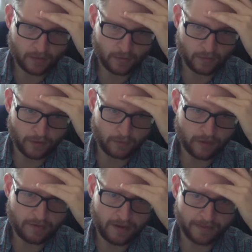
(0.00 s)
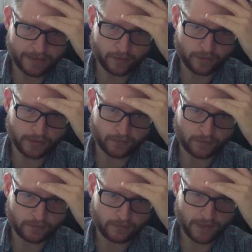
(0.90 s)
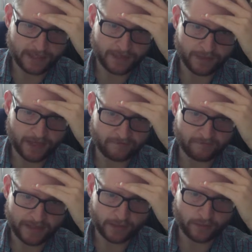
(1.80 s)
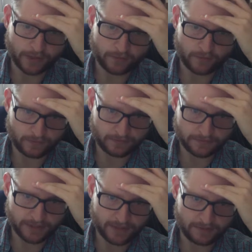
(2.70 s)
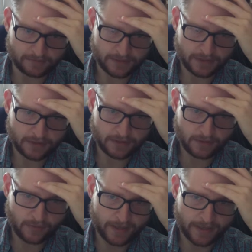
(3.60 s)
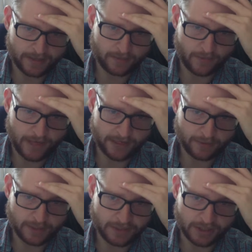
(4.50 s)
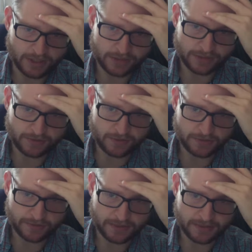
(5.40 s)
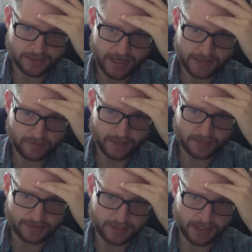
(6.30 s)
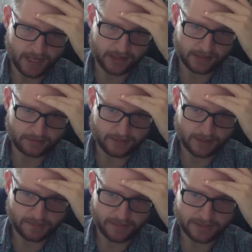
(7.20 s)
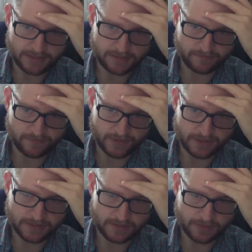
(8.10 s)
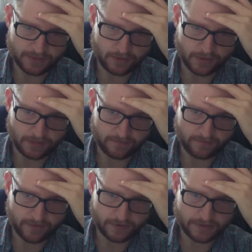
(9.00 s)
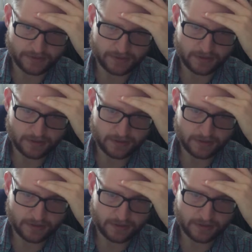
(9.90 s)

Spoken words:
Well, what about minority rule? Why can't we have minority rule? Why do we judge? So we decide who becomes a candidate on the basis of who gets the majority of the votes.